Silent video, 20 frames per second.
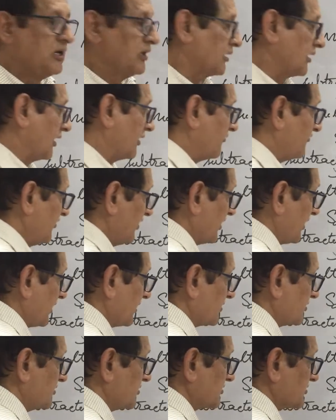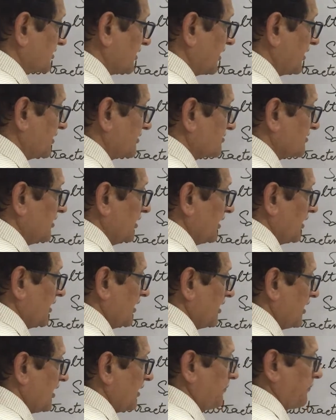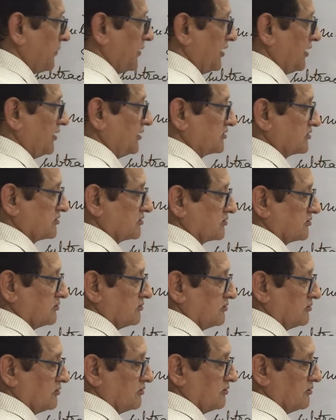Can we write this as a plus